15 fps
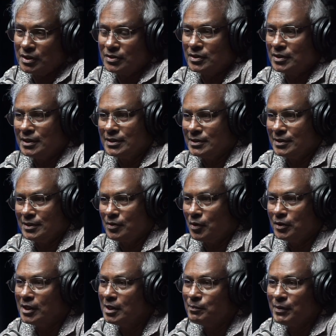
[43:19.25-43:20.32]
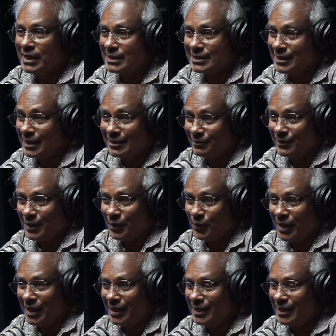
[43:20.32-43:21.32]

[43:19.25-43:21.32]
it's a continent by itself in a way.